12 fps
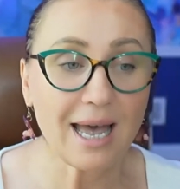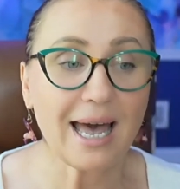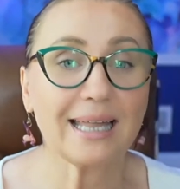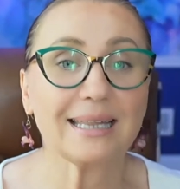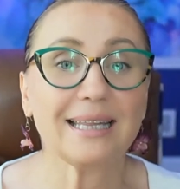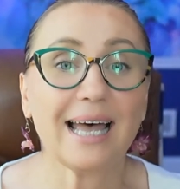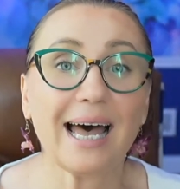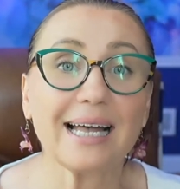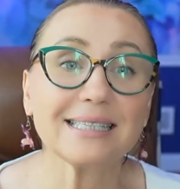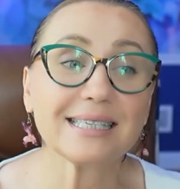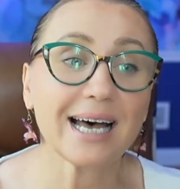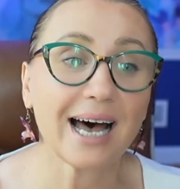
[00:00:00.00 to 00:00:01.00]
And
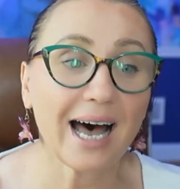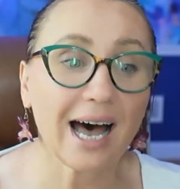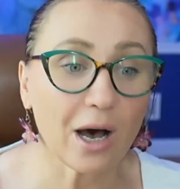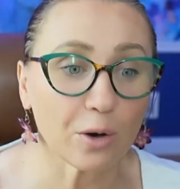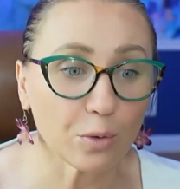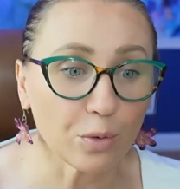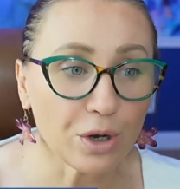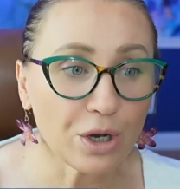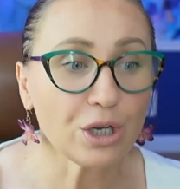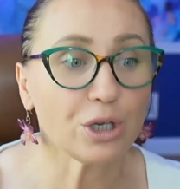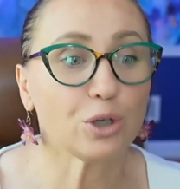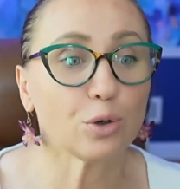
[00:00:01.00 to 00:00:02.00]
that's how
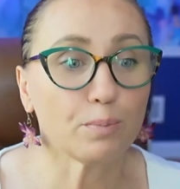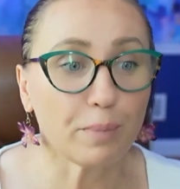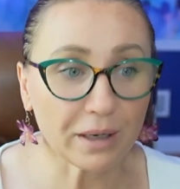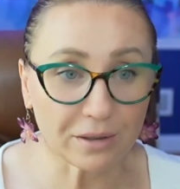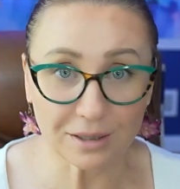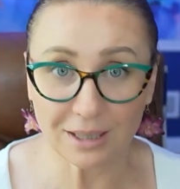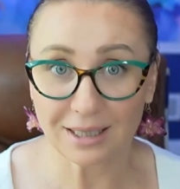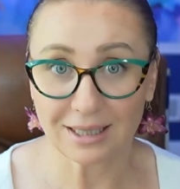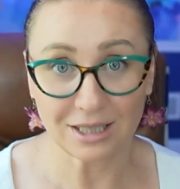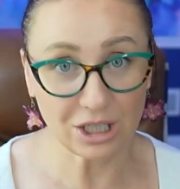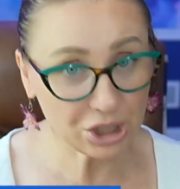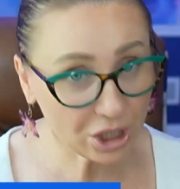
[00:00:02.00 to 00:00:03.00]
you build
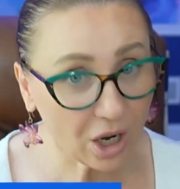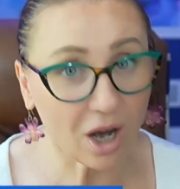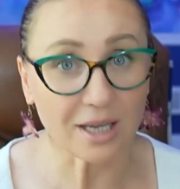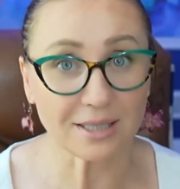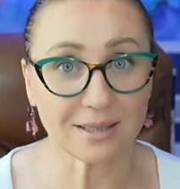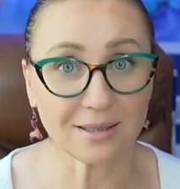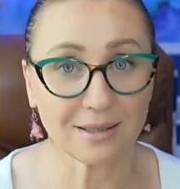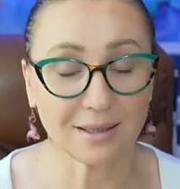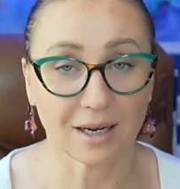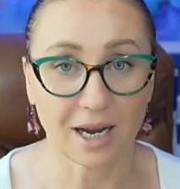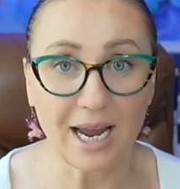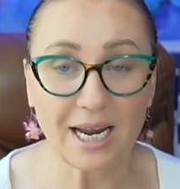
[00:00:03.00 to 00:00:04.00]
the trust,
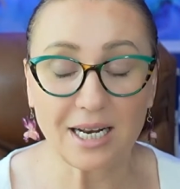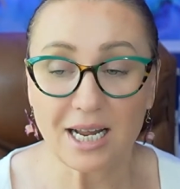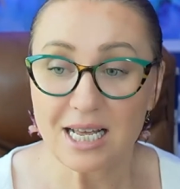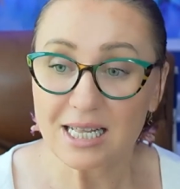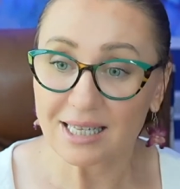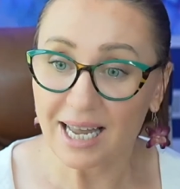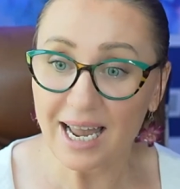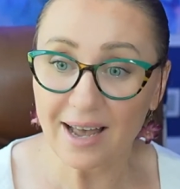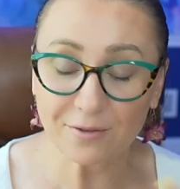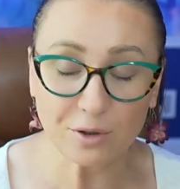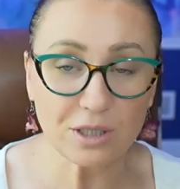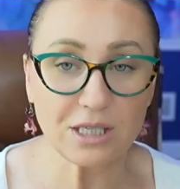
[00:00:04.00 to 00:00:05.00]
right? They
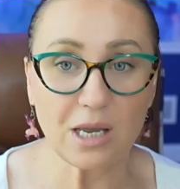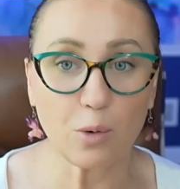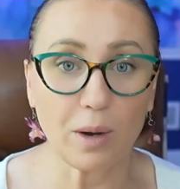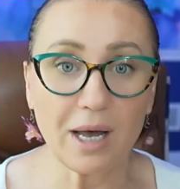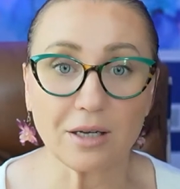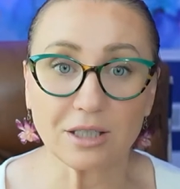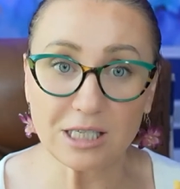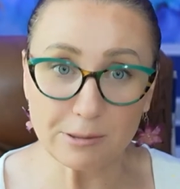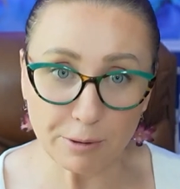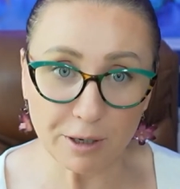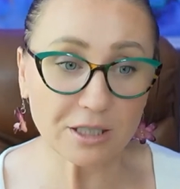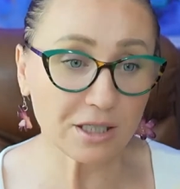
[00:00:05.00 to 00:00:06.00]
have to see, wow, this
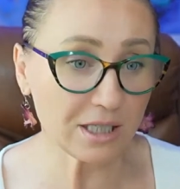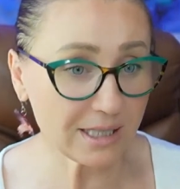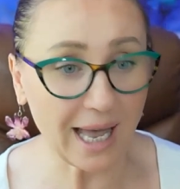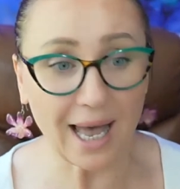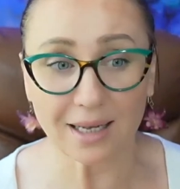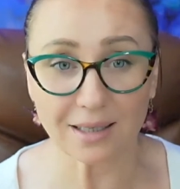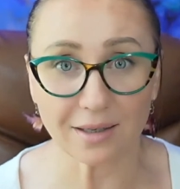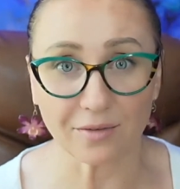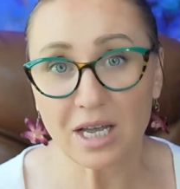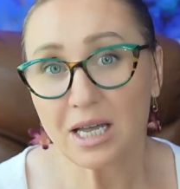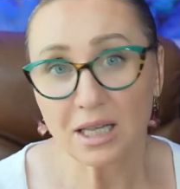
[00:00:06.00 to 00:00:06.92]
person is active.